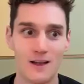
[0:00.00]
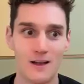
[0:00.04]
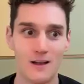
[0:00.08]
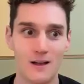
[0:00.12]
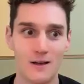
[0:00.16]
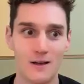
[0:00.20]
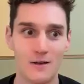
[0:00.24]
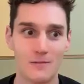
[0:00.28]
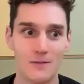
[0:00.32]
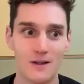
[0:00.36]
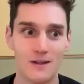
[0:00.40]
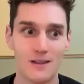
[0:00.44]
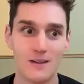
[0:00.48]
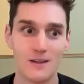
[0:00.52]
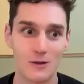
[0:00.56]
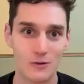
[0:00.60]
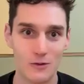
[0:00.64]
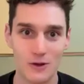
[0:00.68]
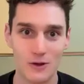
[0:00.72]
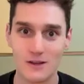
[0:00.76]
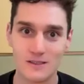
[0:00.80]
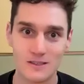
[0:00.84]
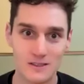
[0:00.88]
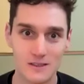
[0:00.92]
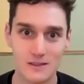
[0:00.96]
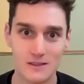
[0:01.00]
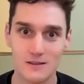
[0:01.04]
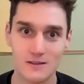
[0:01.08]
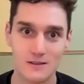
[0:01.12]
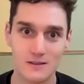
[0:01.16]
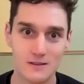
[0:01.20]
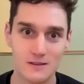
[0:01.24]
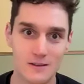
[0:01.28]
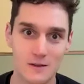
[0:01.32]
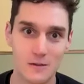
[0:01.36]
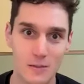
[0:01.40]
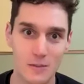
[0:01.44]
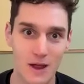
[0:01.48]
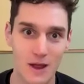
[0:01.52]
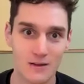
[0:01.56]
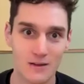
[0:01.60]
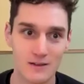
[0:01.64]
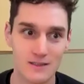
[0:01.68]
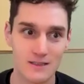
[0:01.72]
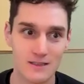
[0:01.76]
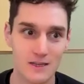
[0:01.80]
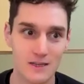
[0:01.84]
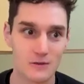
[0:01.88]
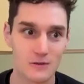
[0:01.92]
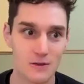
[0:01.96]
I think credit to the
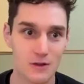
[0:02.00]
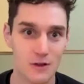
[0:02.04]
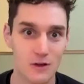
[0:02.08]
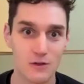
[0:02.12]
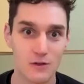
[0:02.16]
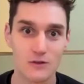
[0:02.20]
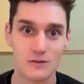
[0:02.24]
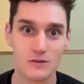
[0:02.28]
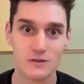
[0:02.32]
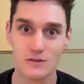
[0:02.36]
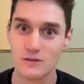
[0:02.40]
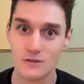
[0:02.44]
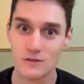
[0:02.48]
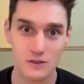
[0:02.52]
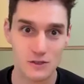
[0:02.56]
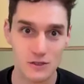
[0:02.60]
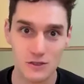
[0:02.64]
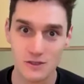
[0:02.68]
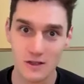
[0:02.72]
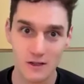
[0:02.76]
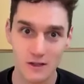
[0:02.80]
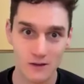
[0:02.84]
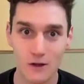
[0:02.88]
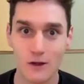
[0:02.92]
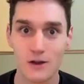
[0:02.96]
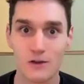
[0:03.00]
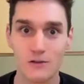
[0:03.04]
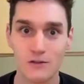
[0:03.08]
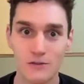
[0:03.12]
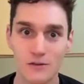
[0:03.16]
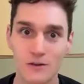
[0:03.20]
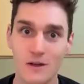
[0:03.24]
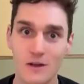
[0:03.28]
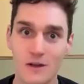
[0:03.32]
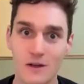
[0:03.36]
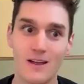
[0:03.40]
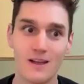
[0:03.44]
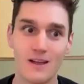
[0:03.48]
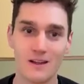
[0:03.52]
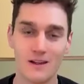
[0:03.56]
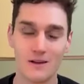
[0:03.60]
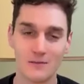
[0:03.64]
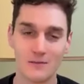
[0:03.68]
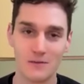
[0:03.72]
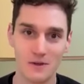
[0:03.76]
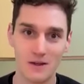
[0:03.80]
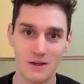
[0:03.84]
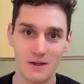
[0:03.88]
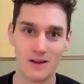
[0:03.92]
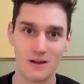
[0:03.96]
panelists here on the call. There's just a lot of
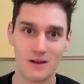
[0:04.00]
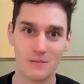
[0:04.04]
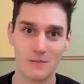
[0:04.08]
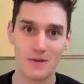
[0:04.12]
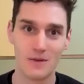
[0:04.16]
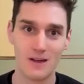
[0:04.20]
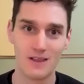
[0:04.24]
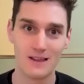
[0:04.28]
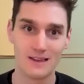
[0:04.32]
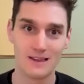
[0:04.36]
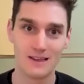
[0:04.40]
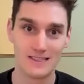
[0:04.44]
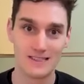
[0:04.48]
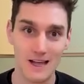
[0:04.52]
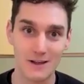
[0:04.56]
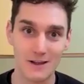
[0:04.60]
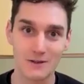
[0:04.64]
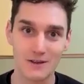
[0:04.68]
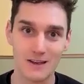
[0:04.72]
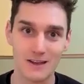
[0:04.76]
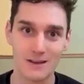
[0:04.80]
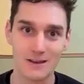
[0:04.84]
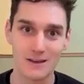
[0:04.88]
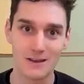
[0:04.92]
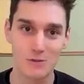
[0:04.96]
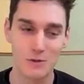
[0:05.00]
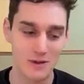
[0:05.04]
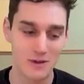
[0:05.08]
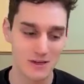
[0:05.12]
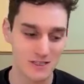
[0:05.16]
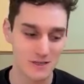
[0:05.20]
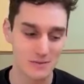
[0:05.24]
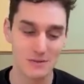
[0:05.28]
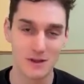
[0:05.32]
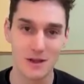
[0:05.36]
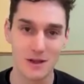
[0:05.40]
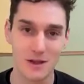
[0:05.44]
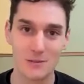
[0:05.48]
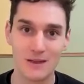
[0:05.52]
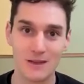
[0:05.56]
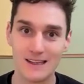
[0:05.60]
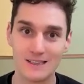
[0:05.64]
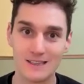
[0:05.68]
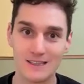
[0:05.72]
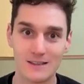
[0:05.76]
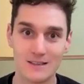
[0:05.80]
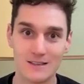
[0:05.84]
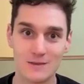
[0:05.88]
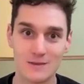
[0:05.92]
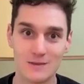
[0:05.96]
I think talent and momentum coming
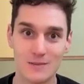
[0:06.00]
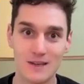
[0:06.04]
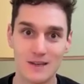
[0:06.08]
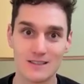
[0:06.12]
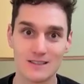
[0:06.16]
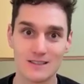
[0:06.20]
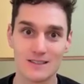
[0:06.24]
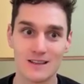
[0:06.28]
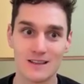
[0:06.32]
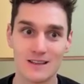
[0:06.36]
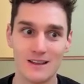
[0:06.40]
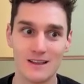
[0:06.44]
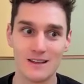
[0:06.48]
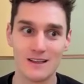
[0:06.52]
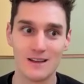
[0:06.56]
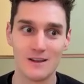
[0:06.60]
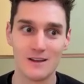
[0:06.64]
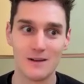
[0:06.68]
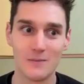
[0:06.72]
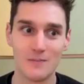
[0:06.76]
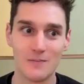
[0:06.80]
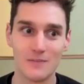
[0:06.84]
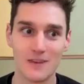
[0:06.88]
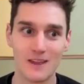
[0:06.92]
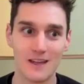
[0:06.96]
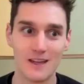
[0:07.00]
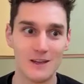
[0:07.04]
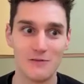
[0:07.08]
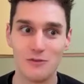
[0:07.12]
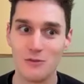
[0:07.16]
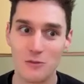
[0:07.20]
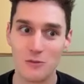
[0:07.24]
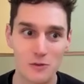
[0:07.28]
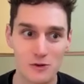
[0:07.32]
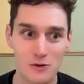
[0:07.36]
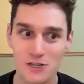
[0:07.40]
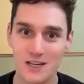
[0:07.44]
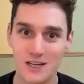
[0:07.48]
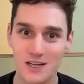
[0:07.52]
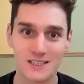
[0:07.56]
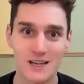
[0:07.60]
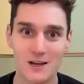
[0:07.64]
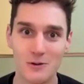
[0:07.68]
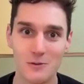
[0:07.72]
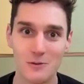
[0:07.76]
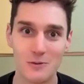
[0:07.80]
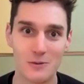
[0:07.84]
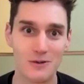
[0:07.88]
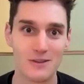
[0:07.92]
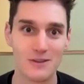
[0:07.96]
into the space. And if you project
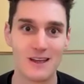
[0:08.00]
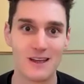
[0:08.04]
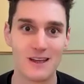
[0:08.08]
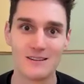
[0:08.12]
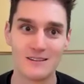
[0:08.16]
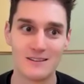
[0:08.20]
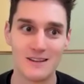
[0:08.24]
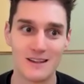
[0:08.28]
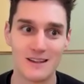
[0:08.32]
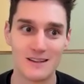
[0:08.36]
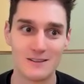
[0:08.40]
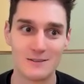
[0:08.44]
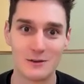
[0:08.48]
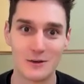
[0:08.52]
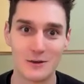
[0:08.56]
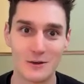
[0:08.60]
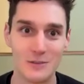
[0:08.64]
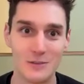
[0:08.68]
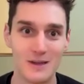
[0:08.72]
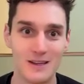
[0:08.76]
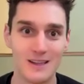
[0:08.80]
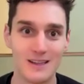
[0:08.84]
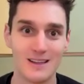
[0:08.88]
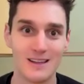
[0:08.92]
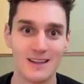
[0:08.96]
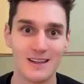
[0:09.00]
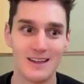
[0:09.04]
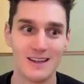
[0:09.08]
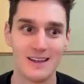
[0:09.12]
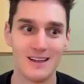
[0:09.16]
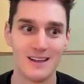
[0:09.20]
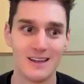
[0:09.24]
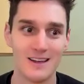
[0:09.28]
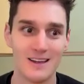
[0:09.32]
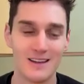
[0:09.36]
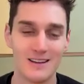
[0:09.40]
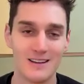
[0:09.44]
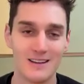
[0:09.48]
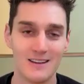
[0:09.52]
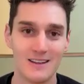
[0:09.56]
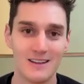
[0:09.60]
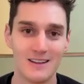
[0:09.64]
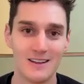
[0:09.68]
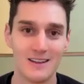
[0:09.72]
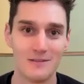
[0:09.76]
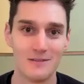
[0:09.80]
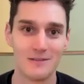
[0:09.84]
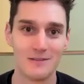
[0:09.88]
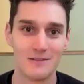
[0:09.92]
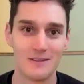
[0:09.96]
out where that is going to be,
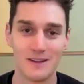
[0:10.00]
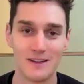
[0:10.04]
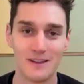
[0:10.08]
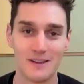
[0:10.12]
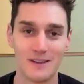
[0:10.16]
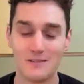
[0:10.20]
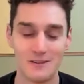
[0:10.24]
if